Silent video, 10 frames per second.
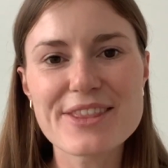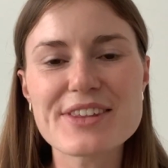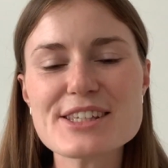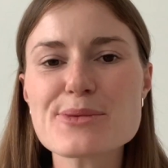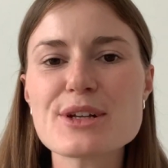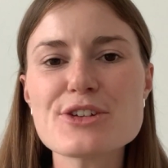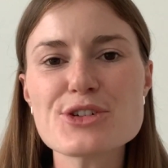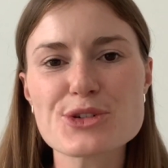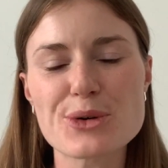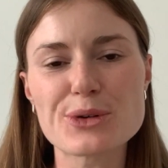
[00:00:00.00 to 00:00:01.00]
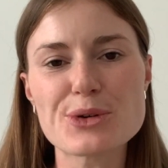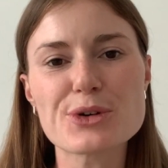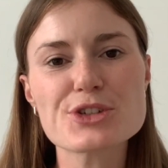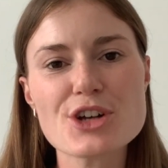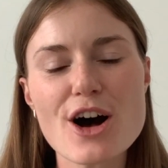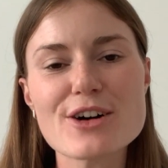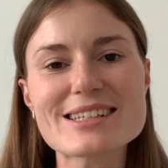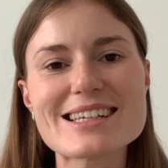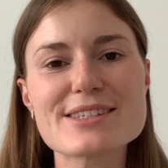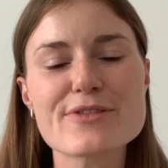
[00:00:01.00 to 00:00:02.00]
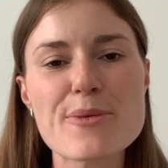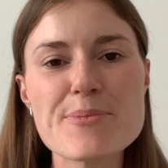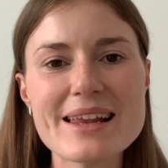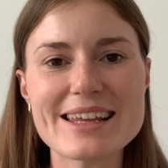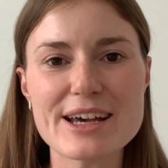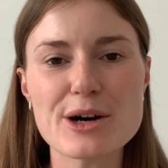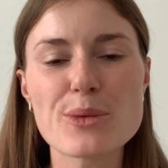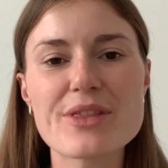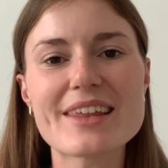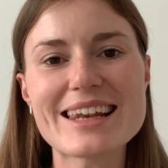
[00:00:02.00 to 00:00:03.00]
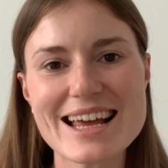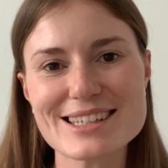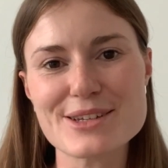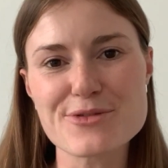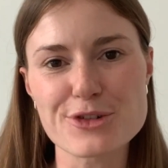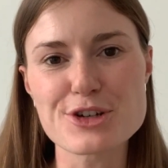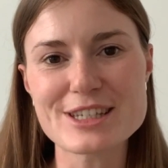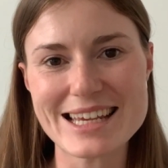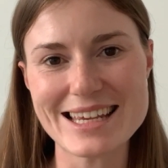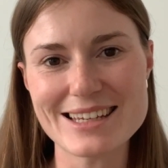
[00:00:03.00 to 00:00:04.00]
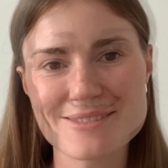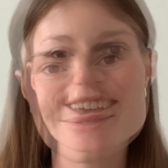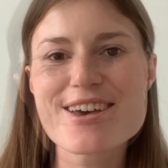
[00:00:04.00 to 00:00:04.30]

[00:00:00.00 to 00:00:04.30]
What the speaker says: This will ensure your child is familiar with the lesson routine.